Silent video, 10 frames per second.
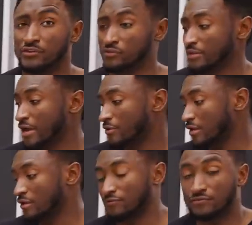And so now
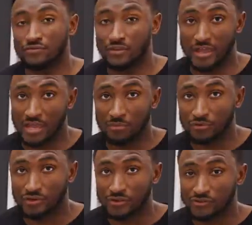if the
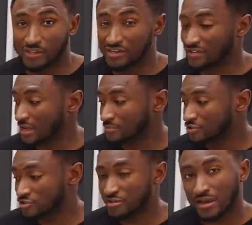cable does get
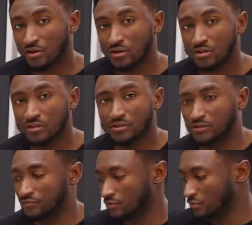damaged at all,
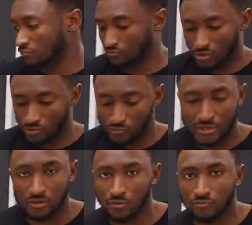if you run a
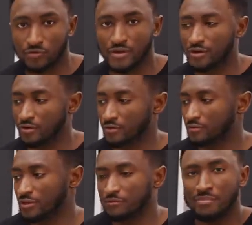wheel over it
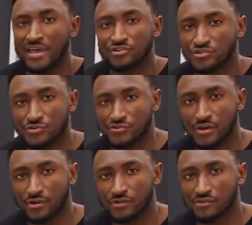or pet chews
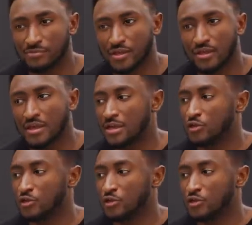on it or something,